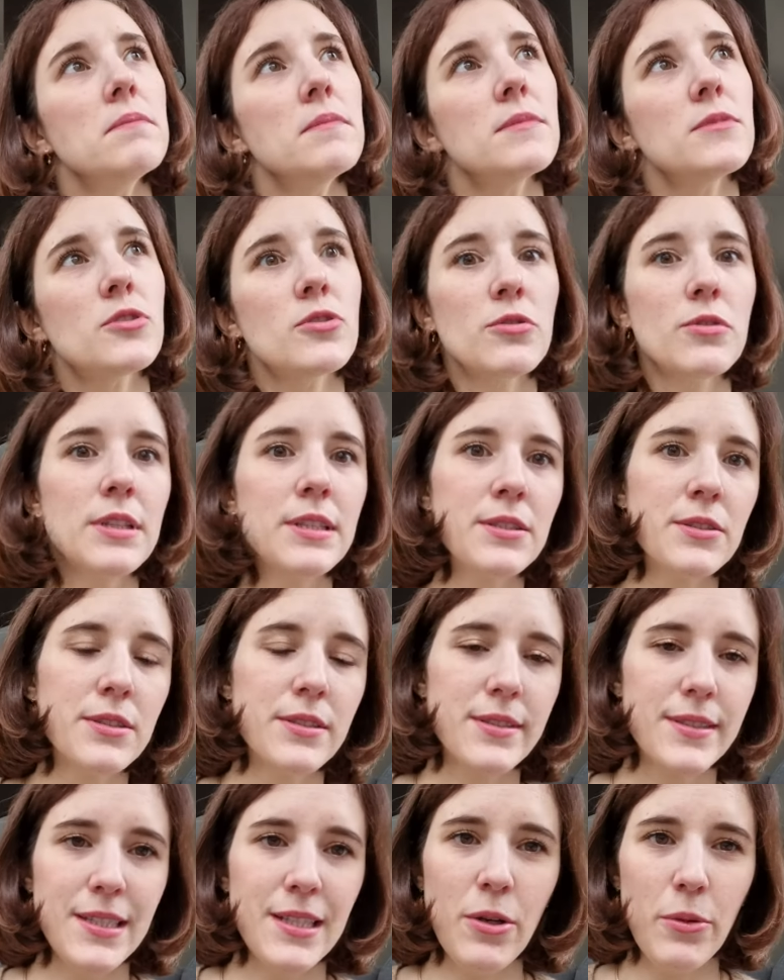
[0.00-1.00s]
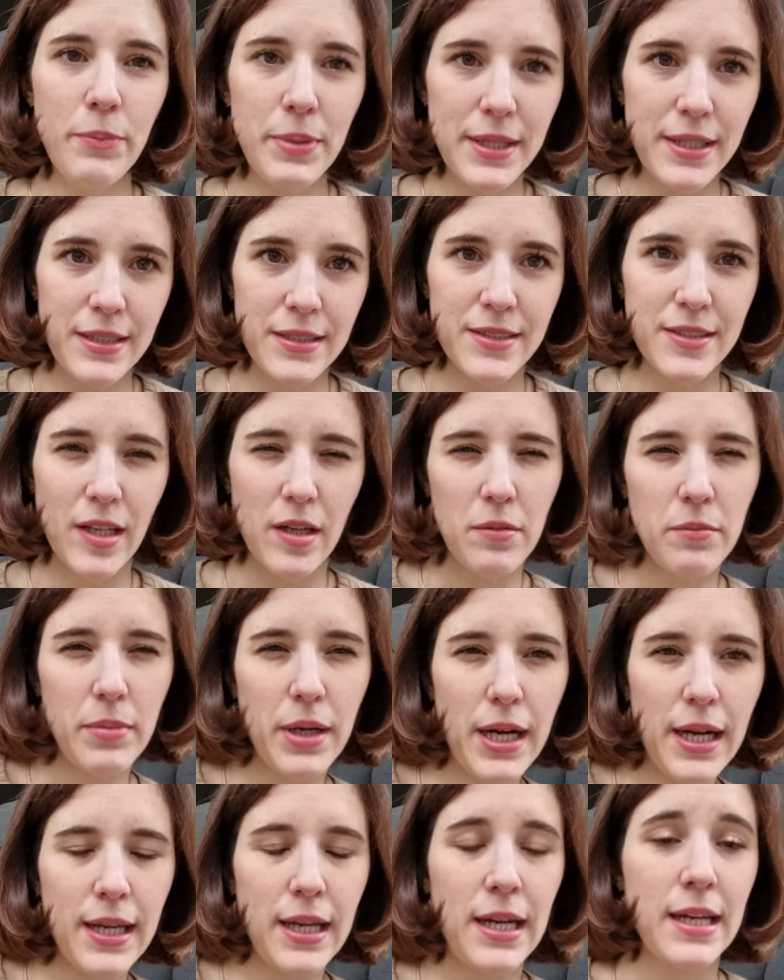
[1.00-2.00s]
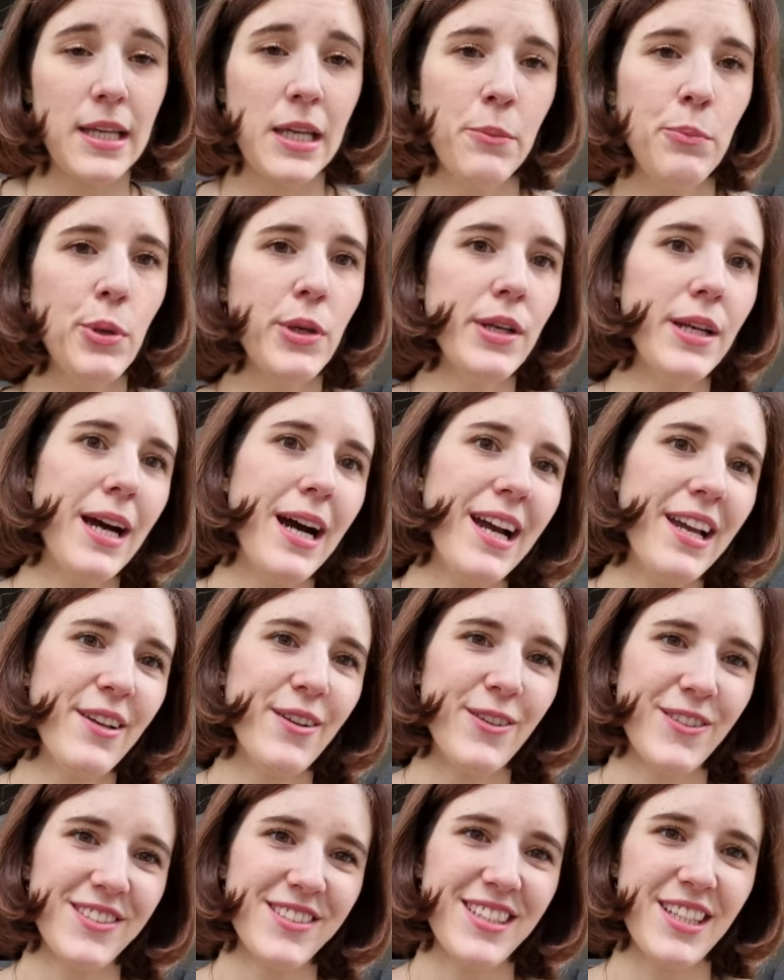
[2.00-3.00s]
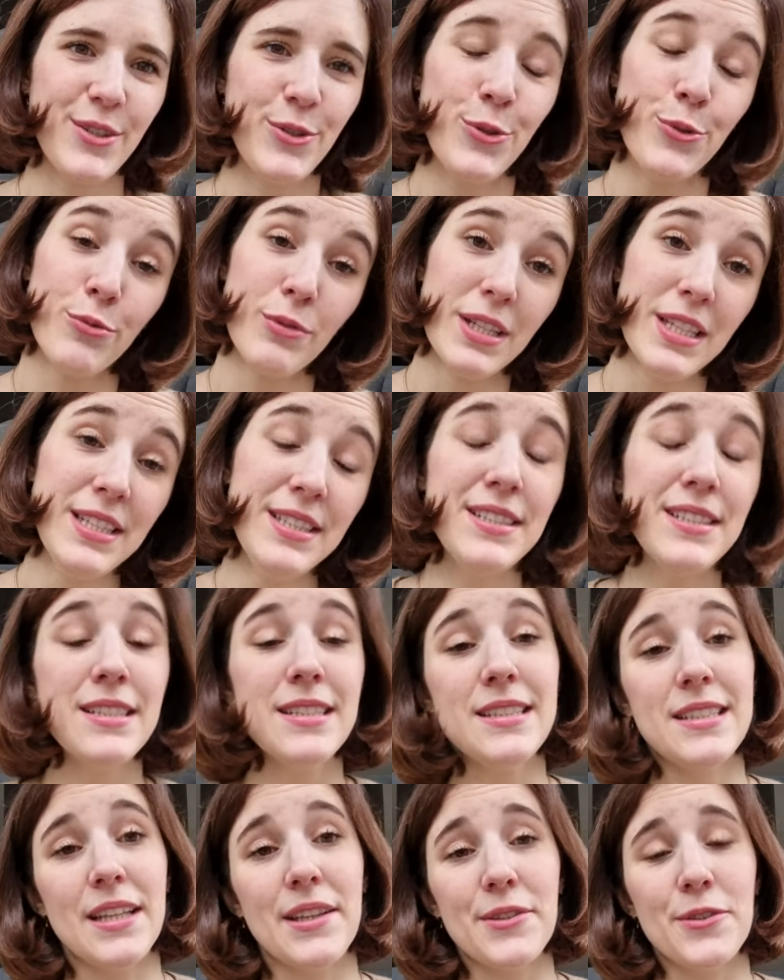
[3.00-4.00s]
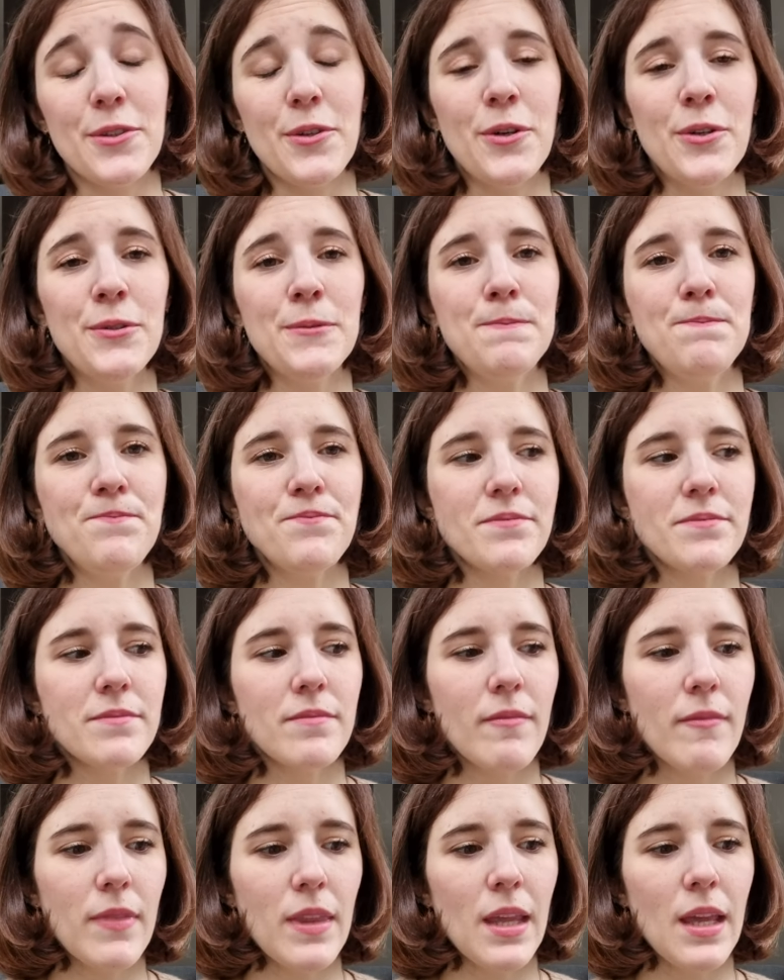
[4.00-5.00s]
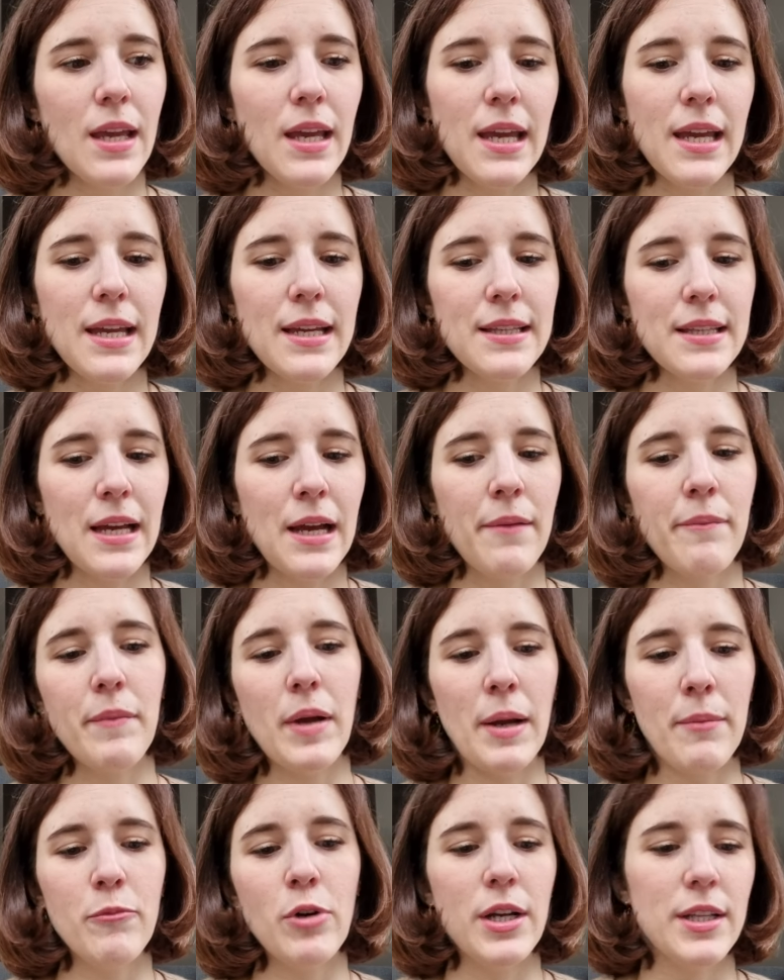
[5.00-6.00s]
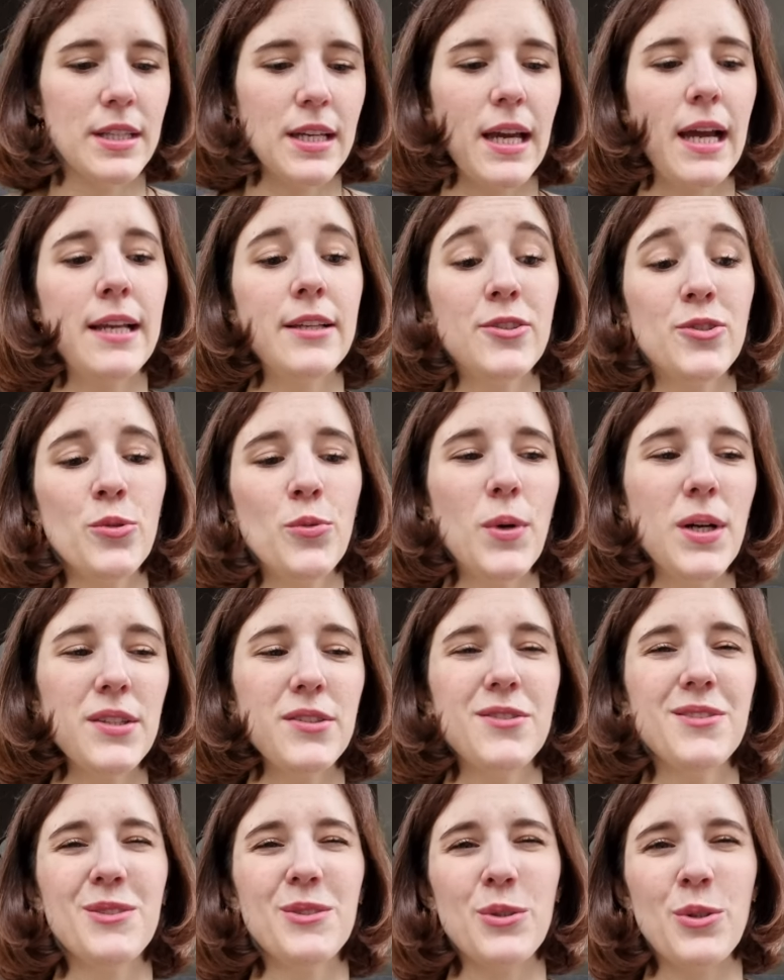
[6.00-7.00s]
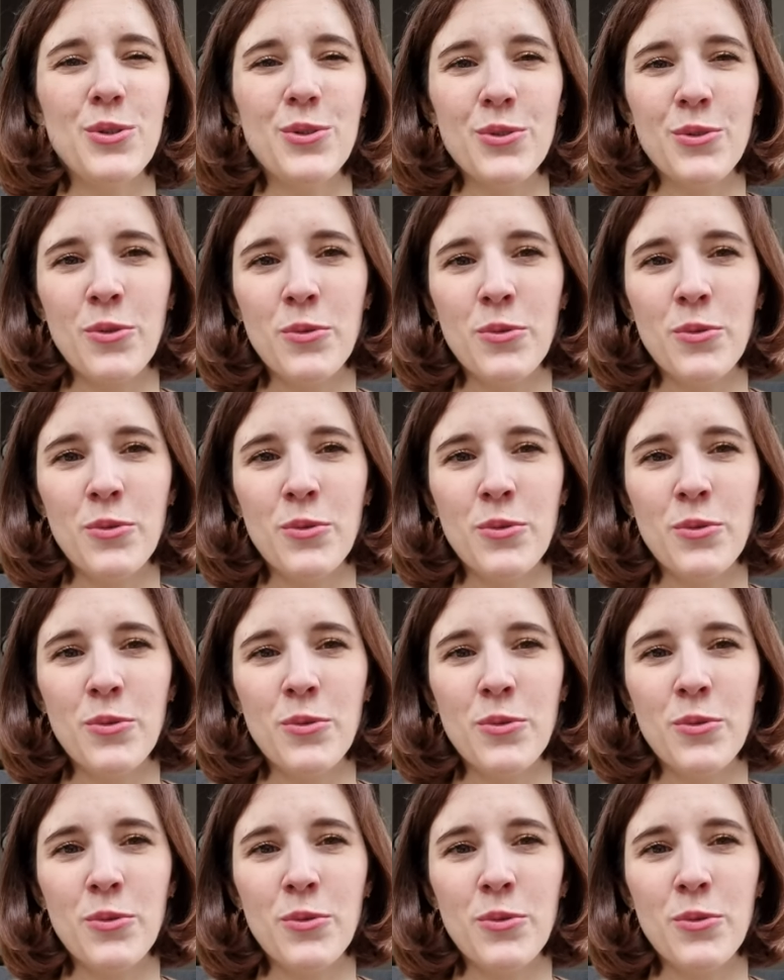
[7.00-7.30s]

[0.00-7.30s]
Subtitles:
So it's still a bit in standby. I keep an eye on the new releases and so on. And I'm waiting. I saw once a